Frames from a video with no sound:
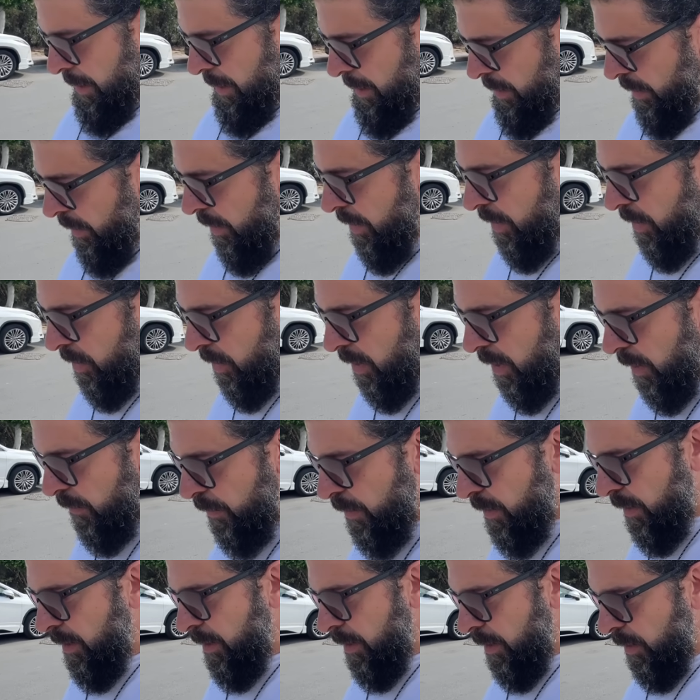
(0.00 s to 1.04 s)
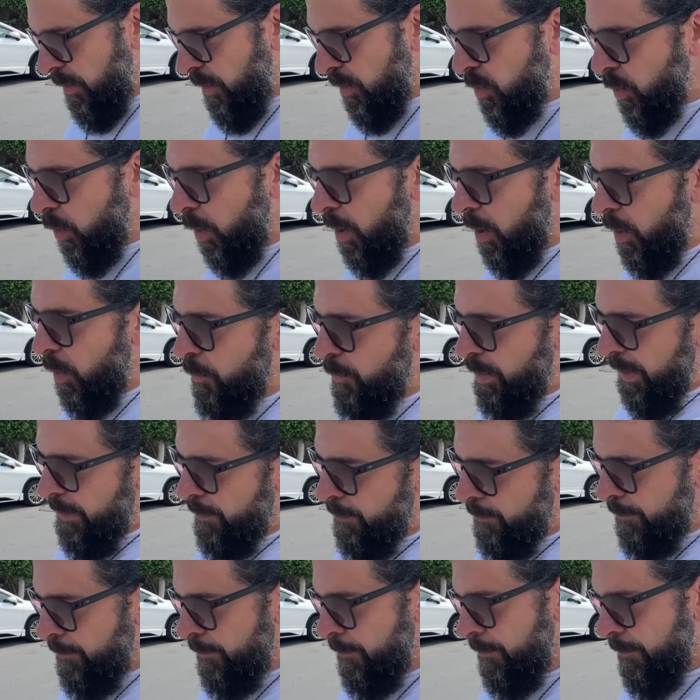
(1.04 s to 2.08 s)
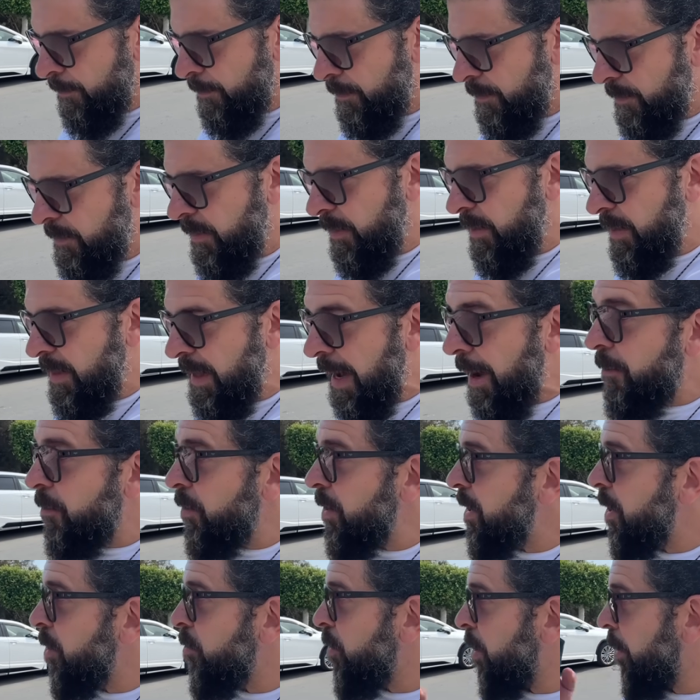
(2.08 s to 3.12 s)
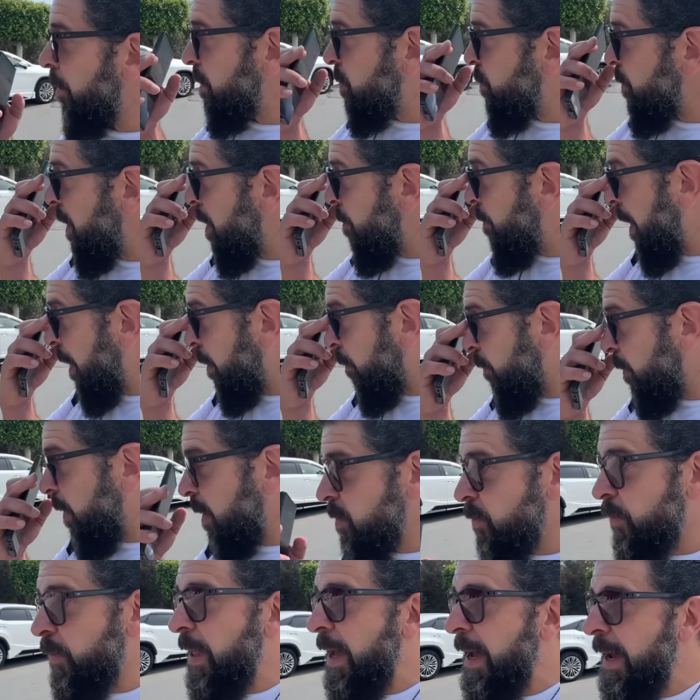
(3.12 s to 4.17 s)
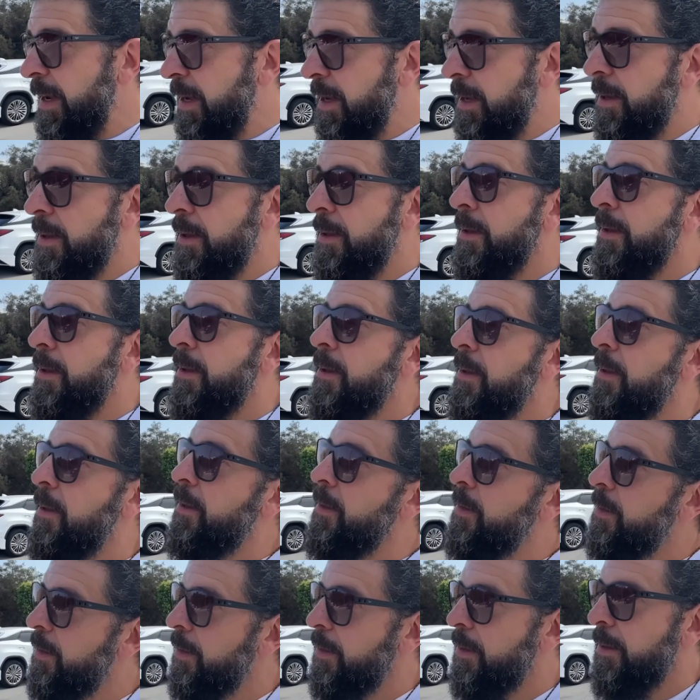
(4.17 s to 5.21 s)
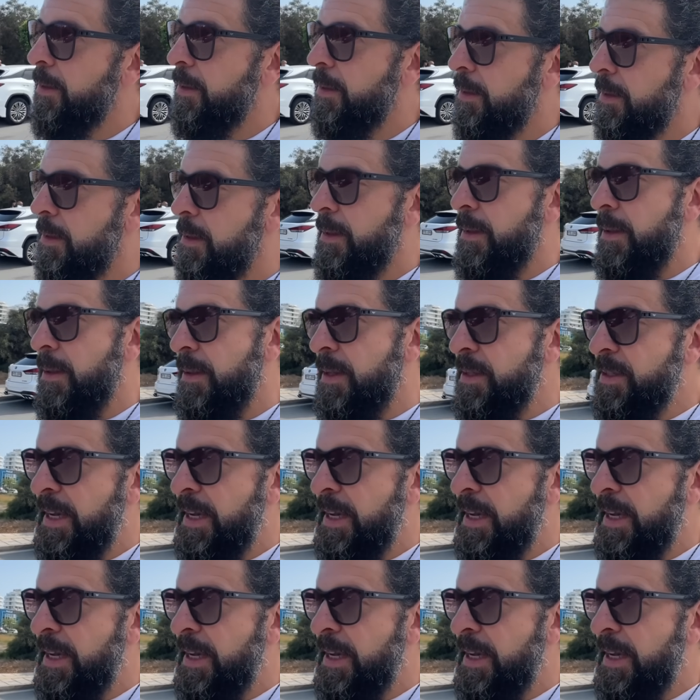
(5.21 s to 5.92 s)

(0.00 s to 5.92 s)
They're going to leave the door open. That really worries me about a false flag. This